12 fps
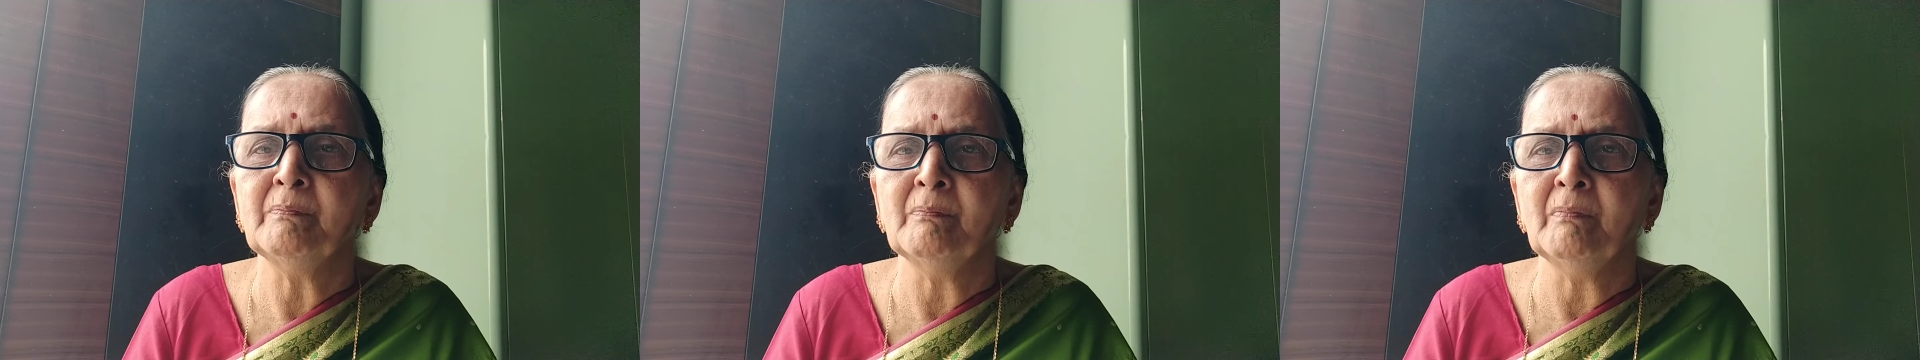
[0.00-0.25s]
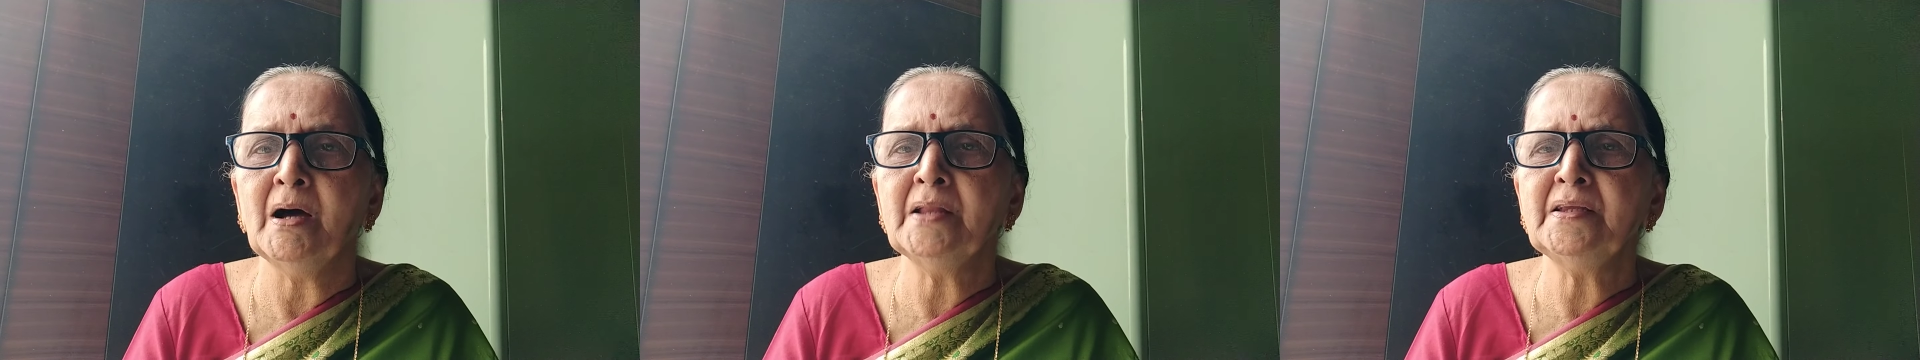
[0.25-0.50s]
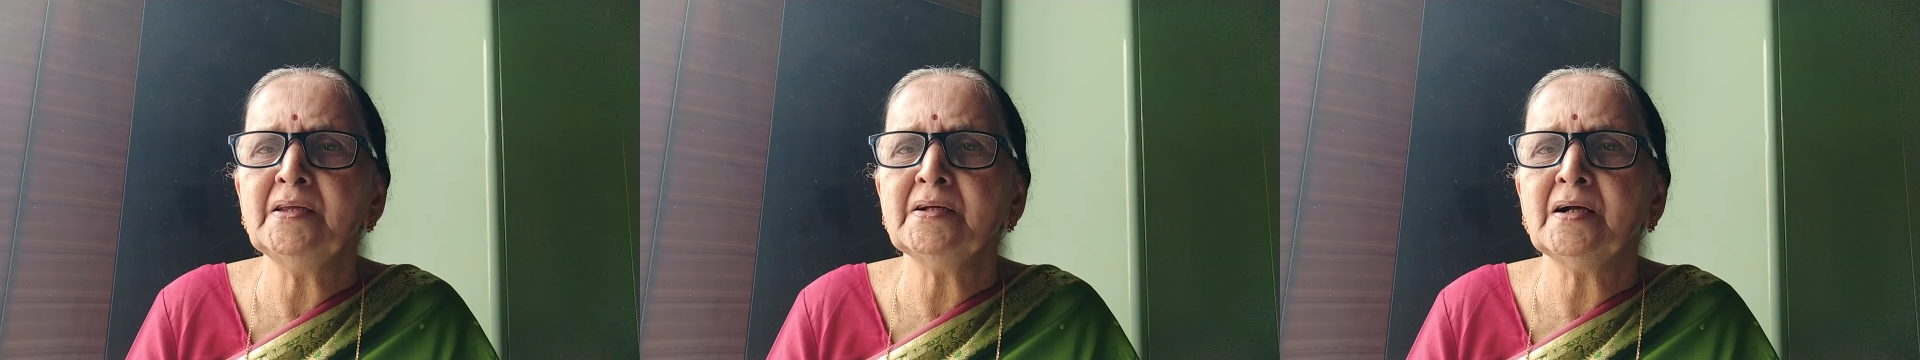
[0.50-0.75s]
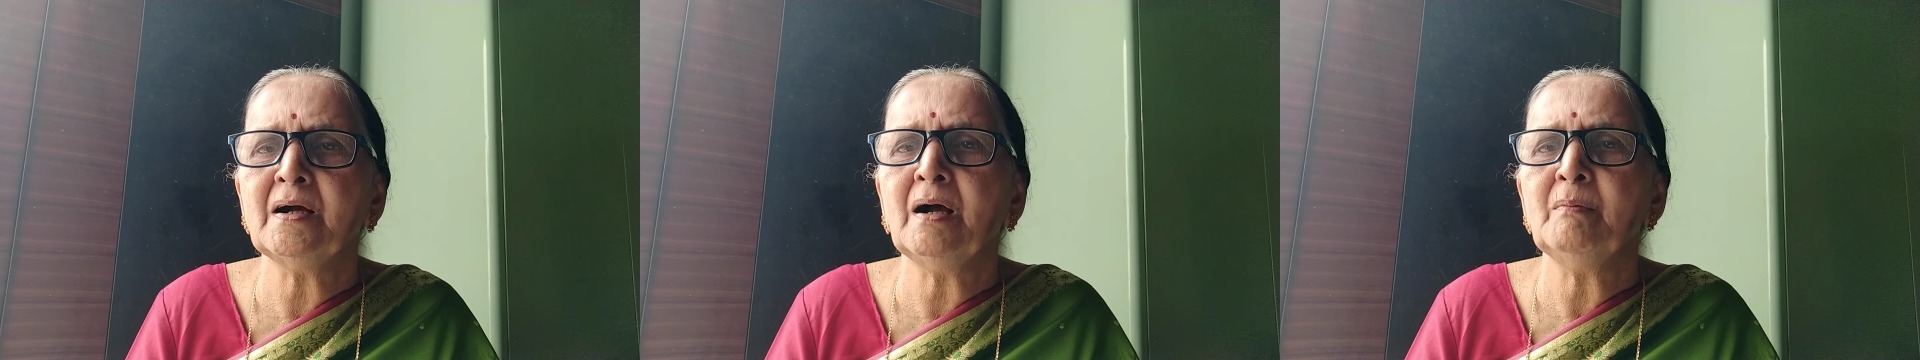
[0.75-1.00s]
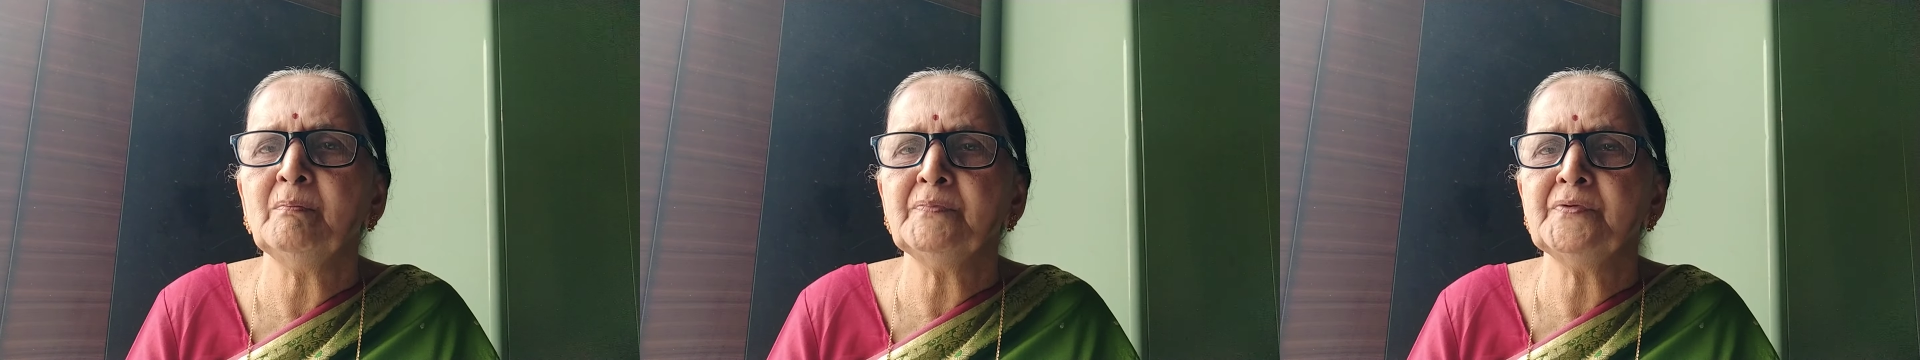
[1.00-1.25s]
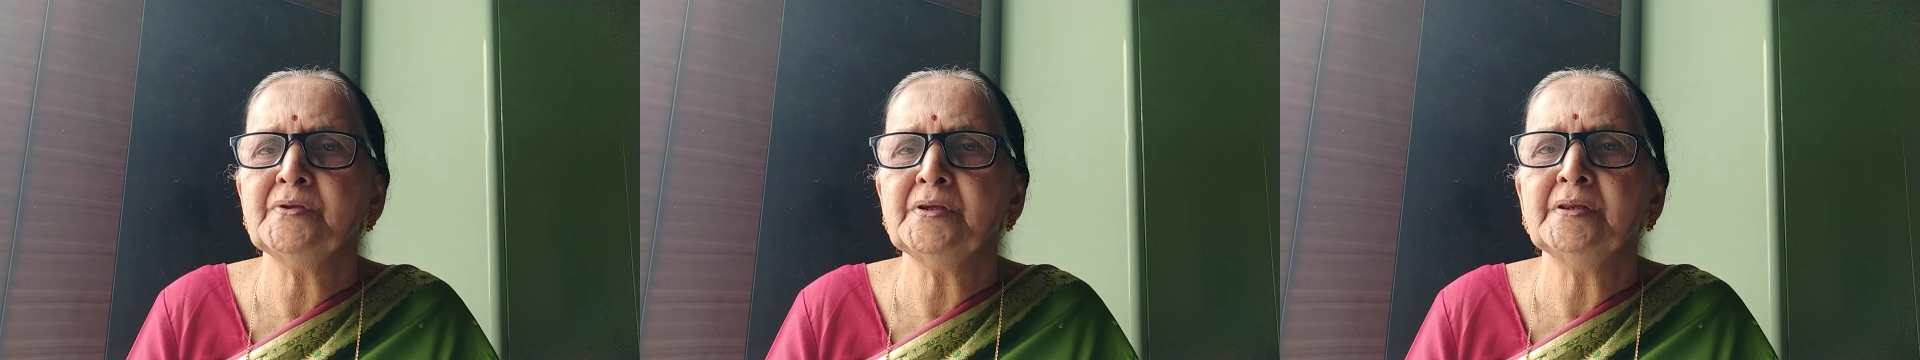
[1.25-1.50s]
money
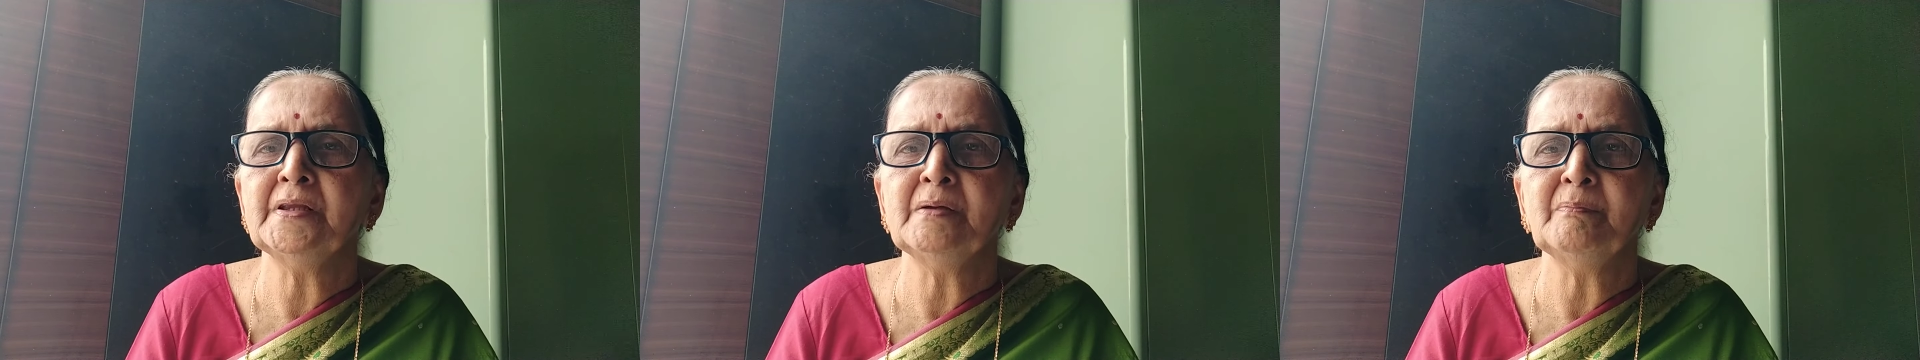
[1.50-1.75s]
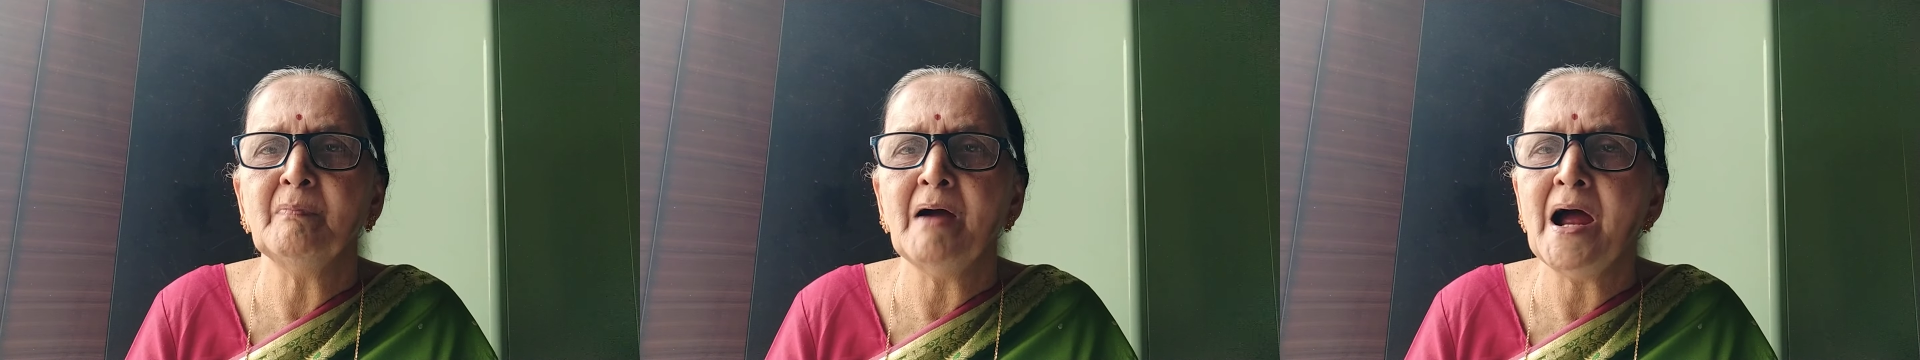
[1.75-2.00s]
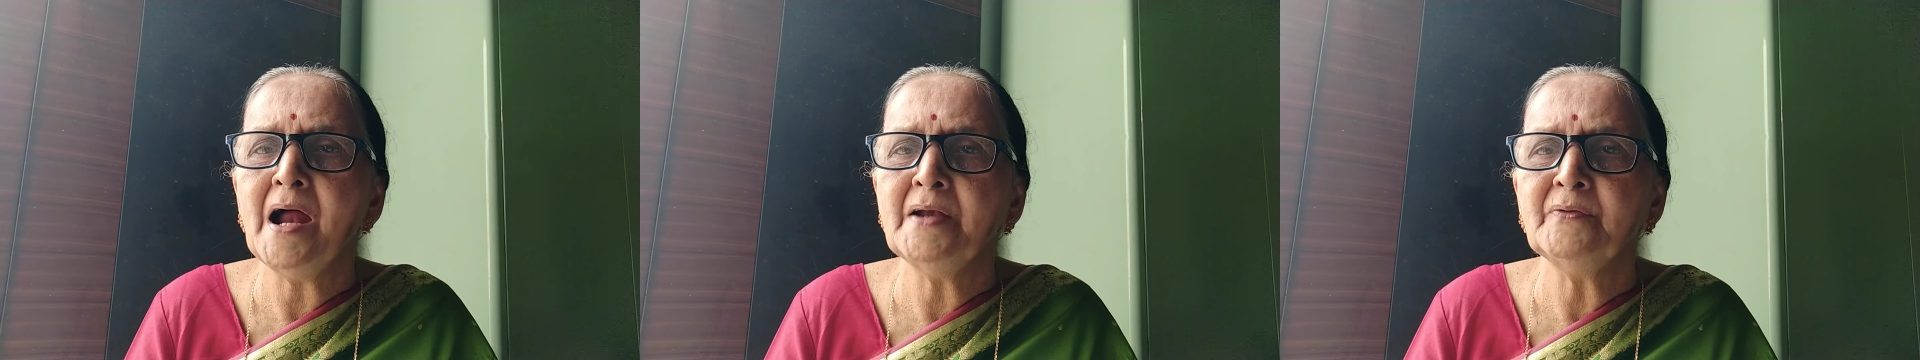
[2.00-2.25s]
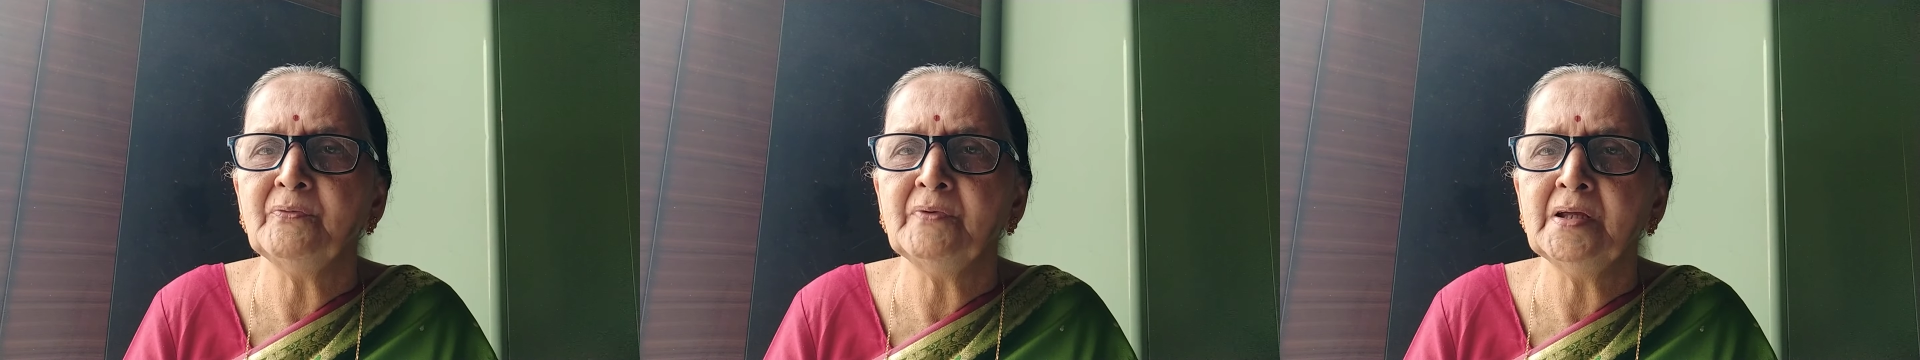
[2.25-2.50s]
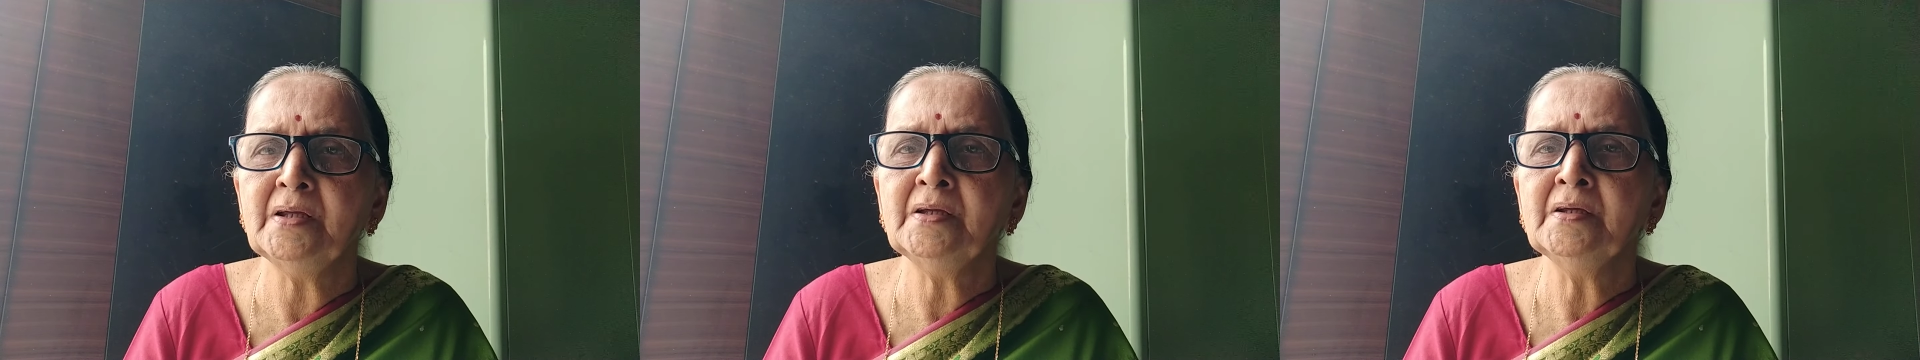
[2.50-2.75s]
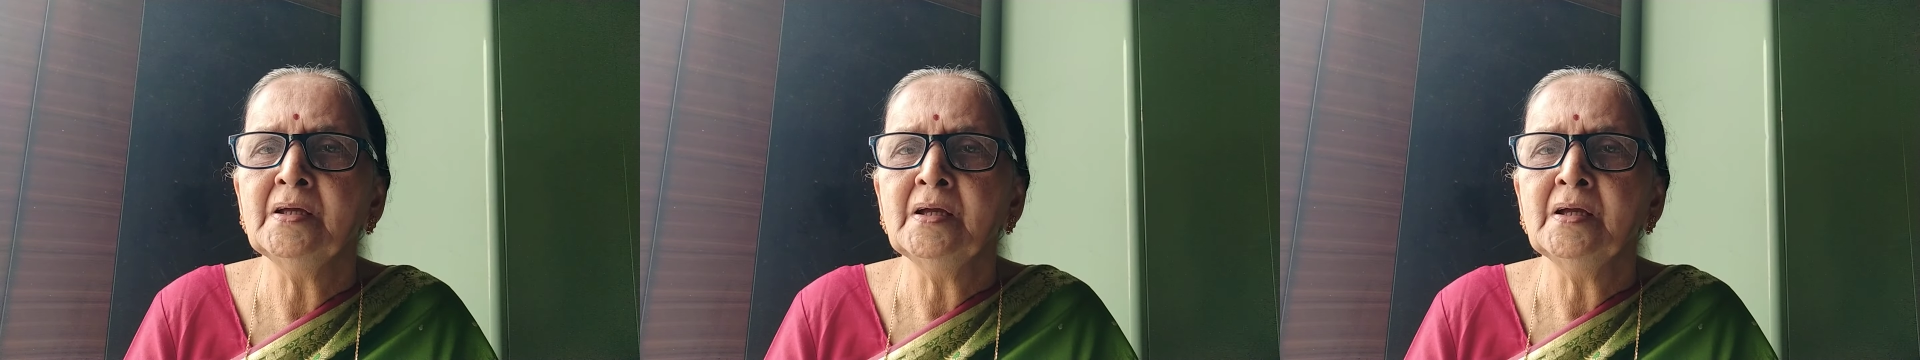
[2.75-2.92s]
comes in a bad way,